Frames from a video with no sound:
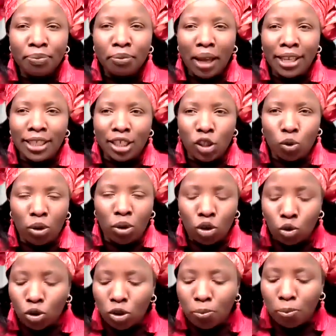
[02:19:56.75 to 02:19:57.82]
I just want to
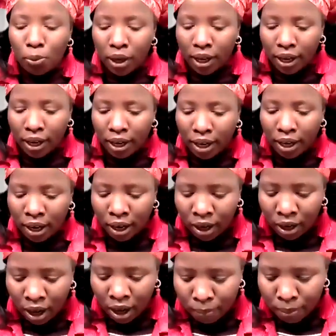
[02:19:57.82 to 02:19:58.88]
speak
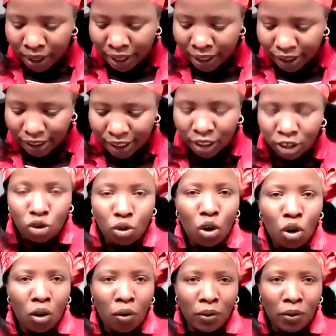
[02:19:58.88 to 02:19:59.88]
a blessing to all of